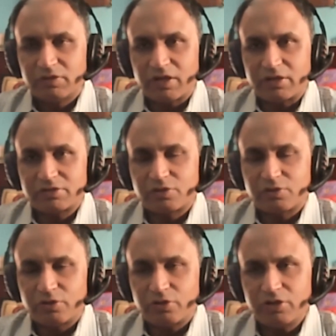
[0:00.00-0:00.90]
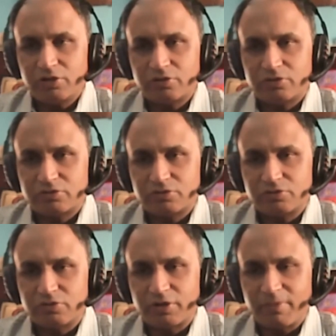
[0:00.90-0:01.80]
That is called your recall. So
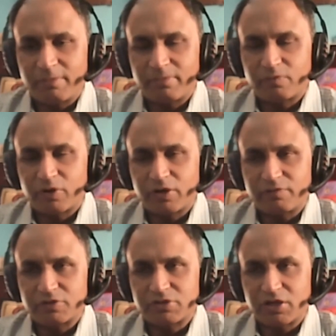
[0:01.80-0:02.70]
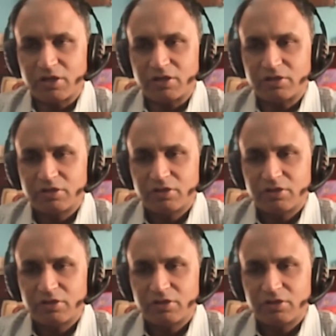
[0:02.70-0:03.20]
you'll remember whatever you studied,